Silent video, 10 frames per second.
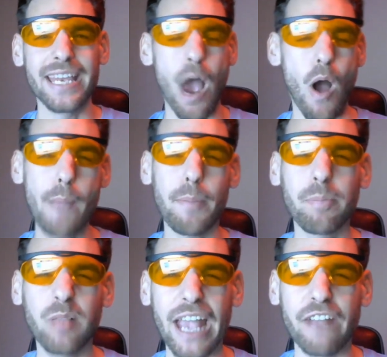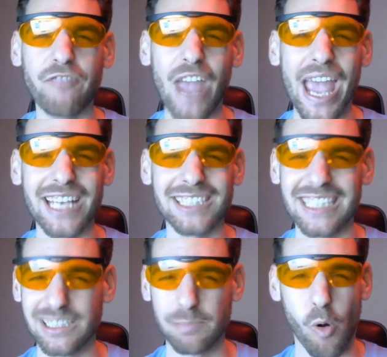Now, I've been playing
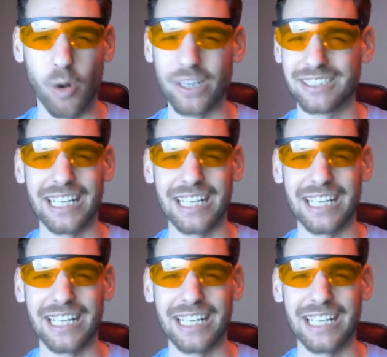fantasy sports